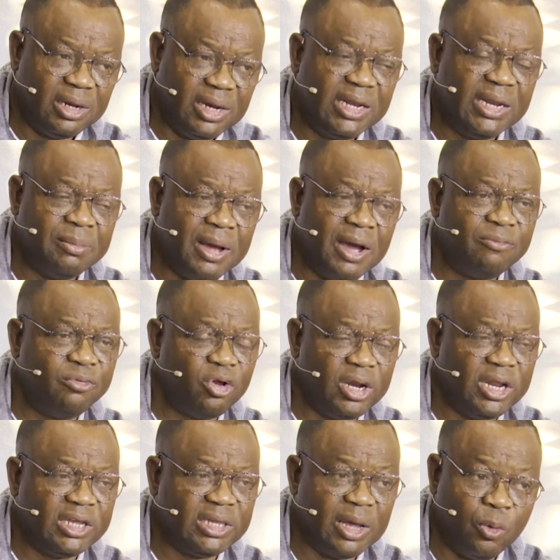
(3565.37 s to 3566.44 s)
Let them have
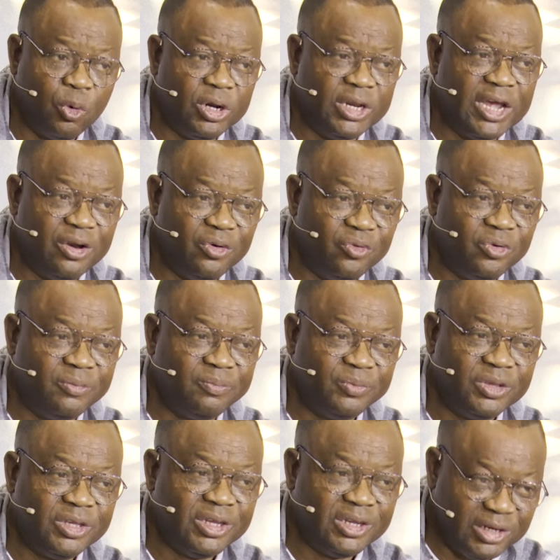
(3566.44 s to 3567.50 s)
knowledge that what they are doing
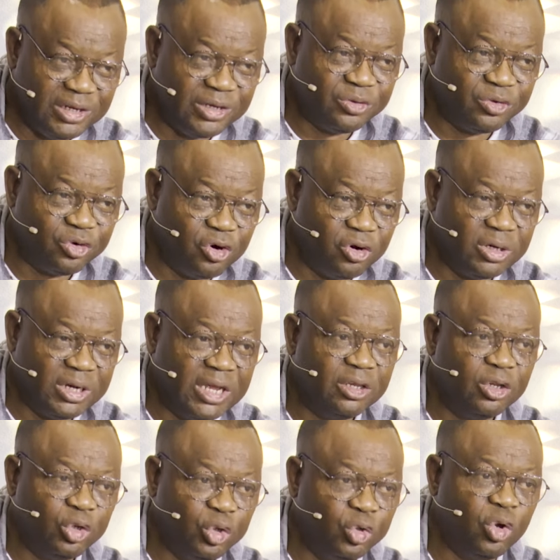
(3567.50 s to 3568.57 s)
is wrong,
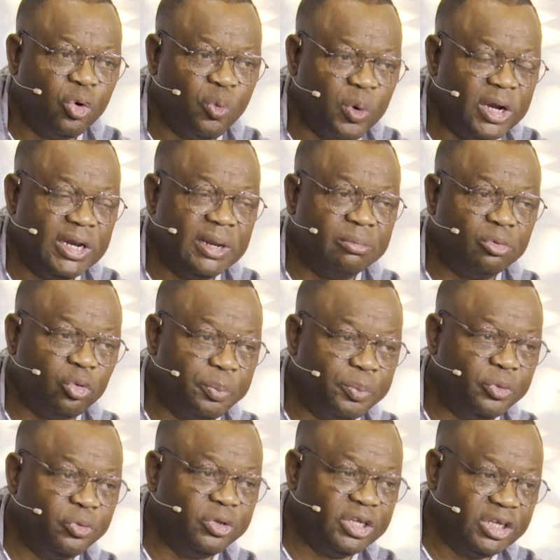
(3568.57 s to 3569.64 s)
that you don't want them to
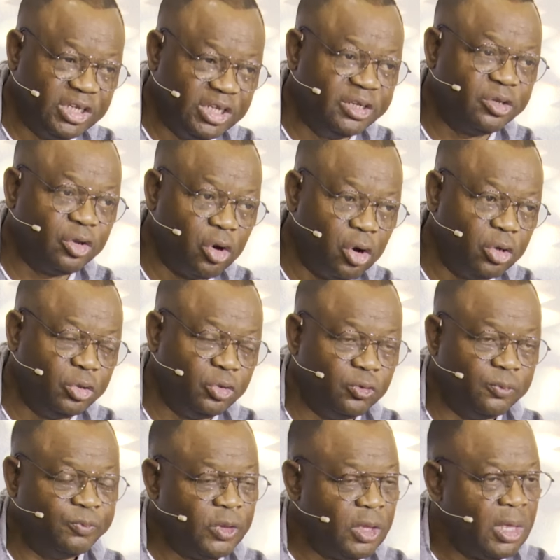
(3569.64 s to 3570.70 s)
put guilt on
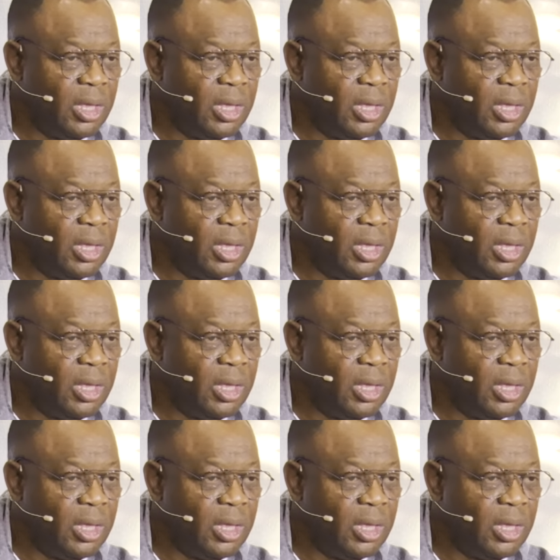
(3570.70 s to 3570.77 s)
you.